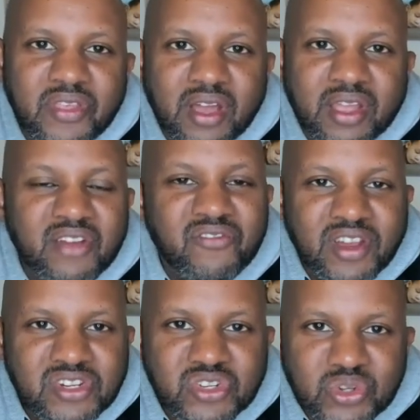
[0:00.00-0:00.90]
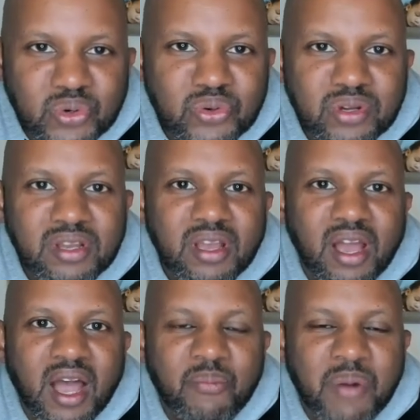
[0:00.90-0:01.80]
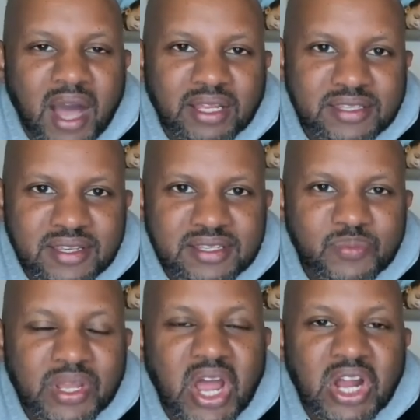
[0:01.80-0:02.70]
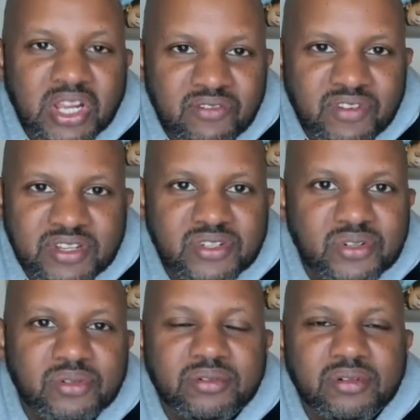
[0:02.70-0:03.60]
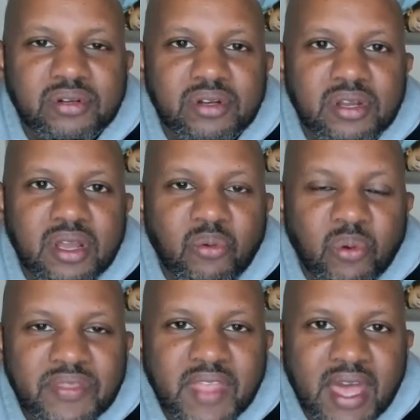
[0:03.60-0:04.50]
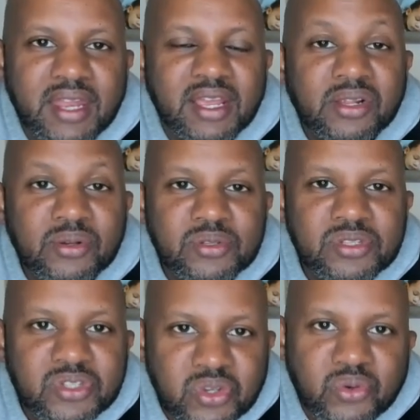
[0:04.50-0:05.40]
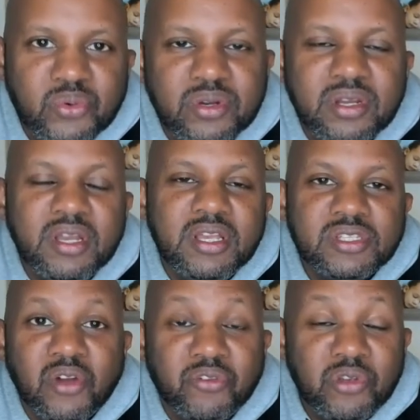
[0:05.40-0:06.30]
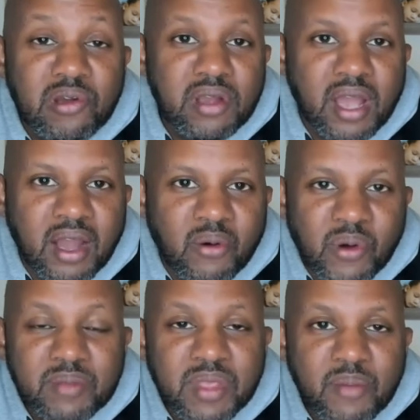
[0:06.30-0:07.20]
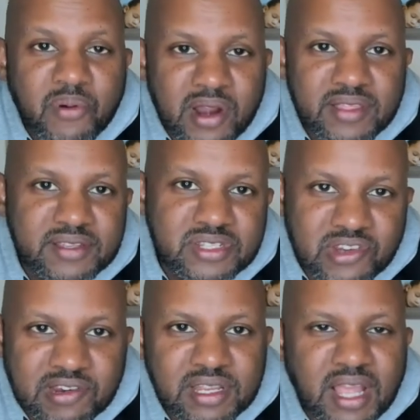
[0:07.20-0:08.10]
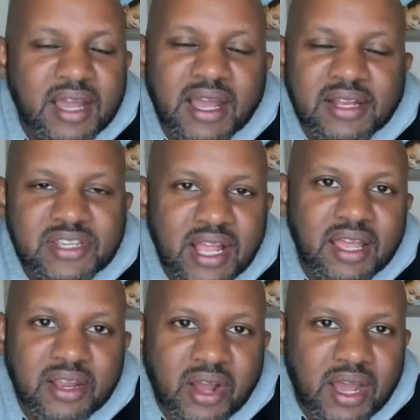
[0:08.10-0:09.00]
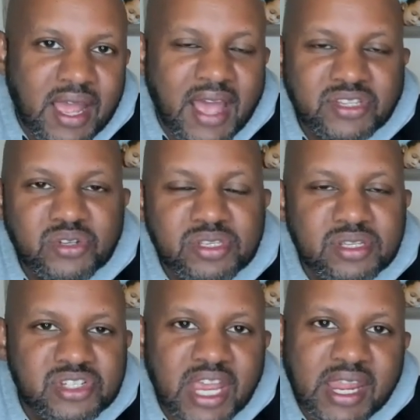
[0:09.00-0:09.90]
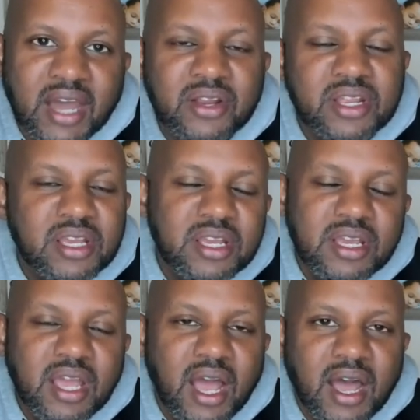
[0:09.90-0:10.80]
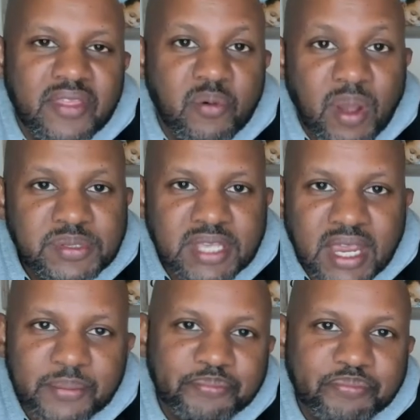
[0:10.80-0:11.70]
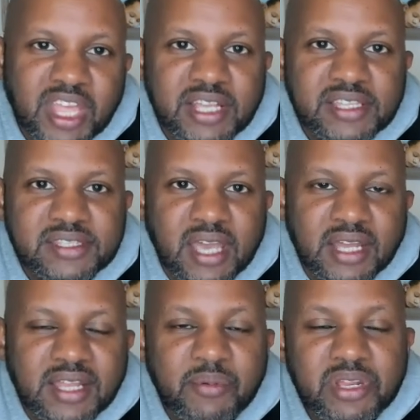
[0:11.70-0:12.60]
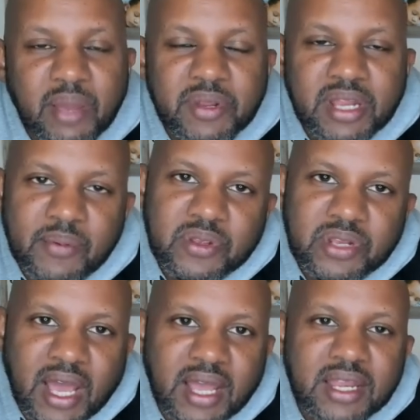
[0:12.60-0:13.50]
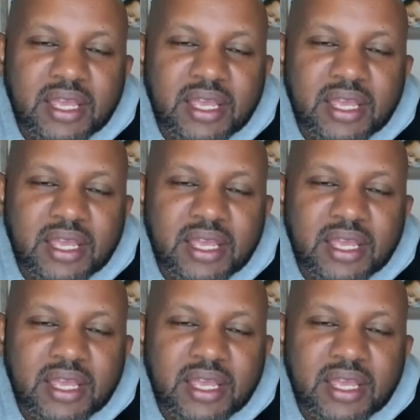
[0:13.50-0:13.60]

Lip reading: conventional politics, but unconventional, one that includes you. So if you want to be a part of this journey, I ask you to check out the website. It's www.fikre,